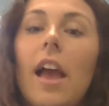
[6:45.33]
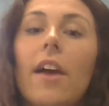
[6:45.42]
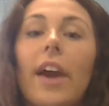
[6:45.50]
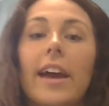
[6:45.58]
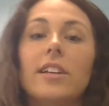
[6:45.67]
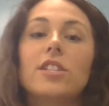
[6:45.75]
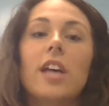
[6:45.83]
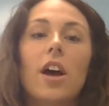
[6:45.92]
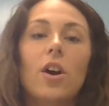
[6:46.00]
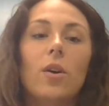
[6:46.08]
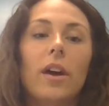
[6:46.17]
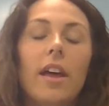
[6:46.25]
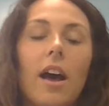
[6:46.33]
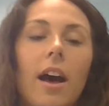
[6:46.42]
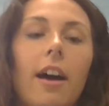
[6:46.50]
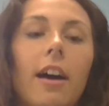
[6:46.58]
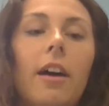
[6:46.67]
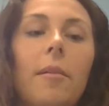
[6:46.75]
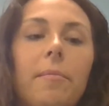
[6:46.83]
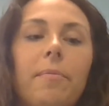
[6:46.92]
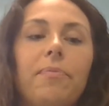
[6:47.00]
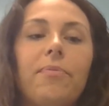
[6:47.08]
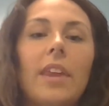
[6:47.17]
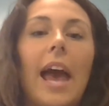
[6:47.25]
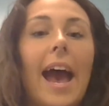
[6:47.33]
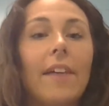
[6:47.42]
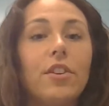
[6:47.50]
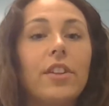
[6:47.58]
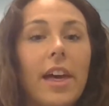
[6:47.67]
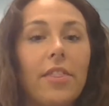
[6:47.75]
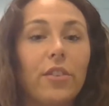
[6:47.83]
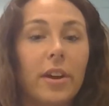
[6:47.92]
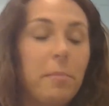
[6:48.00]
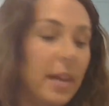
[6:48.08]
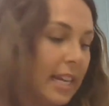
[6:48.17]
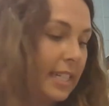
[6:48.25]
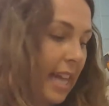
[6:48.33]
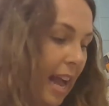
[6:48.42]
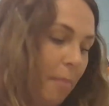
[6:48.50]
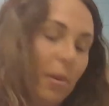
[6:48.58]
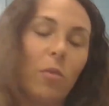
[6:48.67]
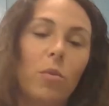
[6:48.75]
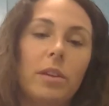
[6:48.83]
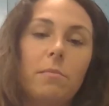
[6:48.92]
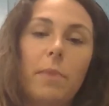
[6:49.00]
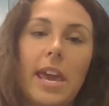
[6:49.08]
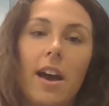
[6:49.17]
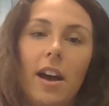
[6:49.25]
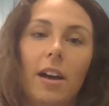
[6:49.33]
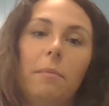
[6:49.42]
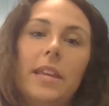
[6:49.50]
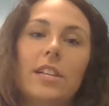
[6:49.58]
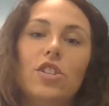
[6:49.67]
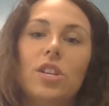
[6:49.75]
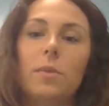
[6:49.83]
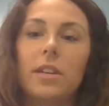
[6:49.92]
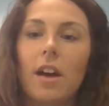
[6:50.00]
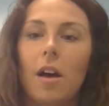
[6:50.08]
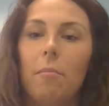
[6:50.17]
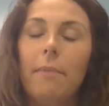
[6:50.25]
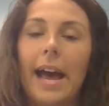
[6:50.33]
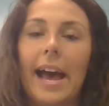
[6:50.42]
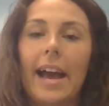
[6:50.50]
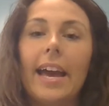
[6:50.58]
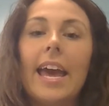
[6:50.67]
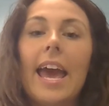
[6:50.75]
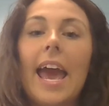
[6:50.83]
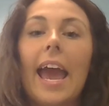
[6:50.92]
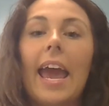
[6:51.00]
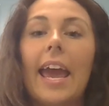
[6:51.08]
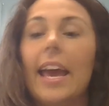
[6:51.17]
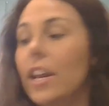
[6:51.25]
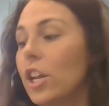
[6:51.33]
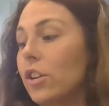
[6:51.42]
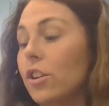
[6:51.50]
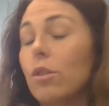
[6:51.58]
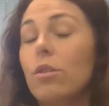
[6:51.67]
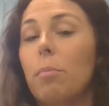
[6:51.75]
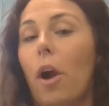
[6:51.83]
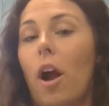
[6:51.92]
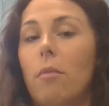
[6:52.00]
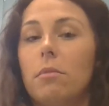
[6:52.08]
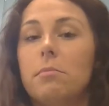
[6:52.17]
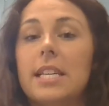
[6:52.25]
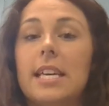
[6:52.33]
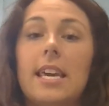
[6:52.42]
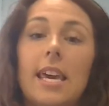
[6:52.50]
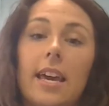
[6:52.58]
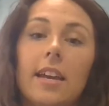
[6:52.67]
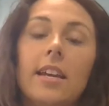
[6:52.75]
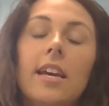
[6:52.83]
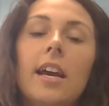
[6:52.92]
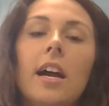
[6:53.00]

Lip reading: Okay. So after that 3-minute timer would be up, then she would come back and do the problems again.